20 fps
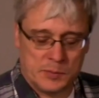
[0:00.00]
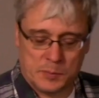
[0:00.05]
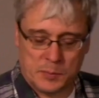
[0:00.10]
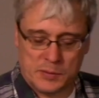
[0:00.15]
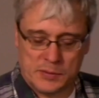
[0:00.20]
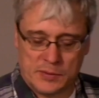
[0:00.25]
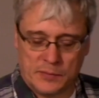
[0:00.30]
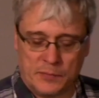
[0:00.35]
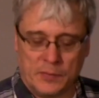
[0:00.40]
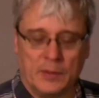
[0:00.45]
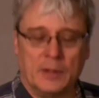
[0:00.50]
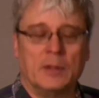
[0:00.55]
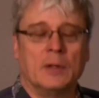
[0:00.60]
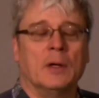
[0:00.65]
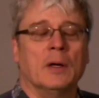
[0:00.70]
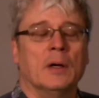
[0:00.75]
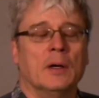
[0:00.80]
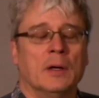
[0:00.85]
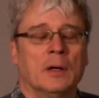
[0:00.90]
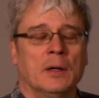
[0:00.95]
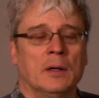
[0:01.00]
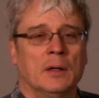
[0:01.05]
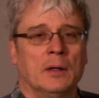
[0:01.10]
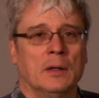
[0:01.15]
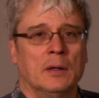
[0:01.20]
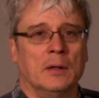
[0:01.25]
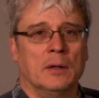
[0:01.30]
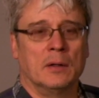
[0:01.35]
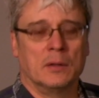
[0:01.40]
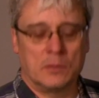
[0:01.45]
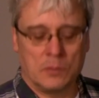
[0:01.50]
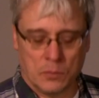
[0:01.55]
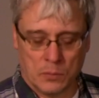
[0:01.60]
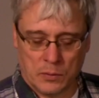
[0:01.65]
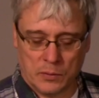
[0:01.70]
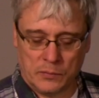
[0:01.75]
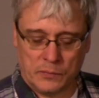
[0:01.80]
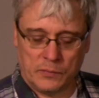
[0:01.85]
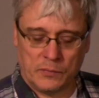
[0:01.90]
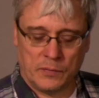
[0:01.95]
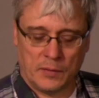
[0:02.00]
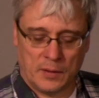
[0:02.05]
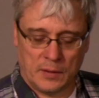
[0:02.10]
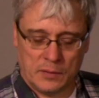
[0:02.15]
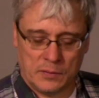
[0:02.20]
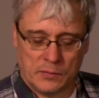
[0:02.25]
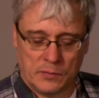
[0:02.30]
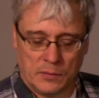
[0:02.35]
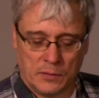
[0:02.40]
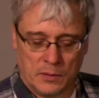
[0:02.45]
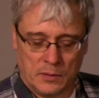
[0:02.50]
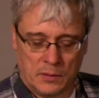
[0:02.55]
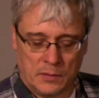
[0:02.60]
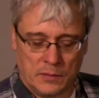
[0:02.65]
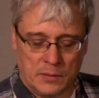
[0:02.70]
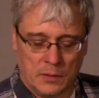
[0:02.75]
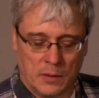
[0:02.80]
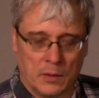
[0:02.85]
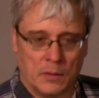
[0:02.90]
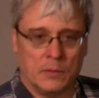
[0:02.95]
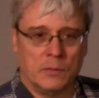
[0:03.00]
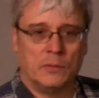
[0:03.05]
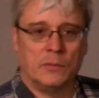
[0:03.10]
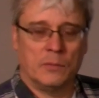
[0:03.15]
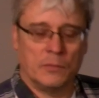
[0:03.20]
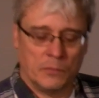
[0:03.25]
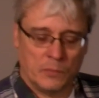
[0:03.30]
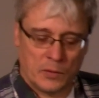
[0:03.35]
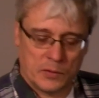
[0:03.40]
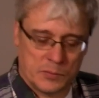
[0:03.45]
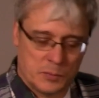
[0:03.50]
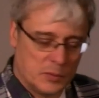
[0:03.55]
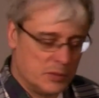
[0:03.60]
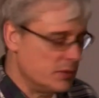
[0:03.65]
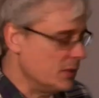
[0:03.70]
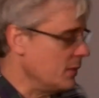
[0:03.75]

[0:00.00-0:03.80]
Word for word: specific uh, course that is the, the honors freshman